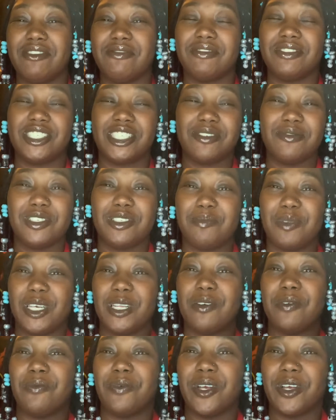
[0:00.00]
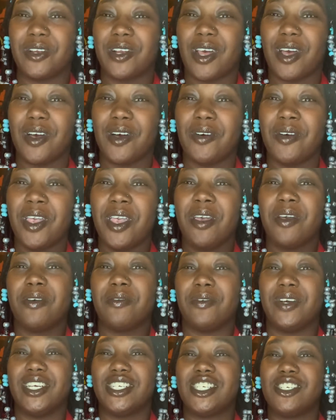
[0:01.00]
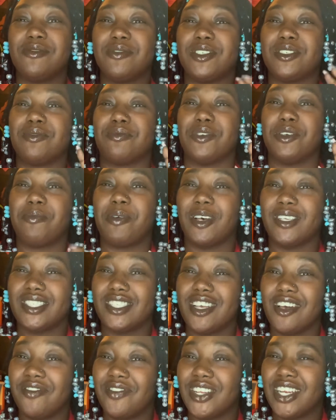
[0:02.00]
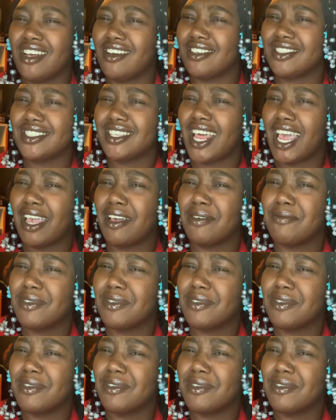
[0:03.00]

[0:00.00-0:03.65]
she was being a weirdo when she was reposting your videos, like,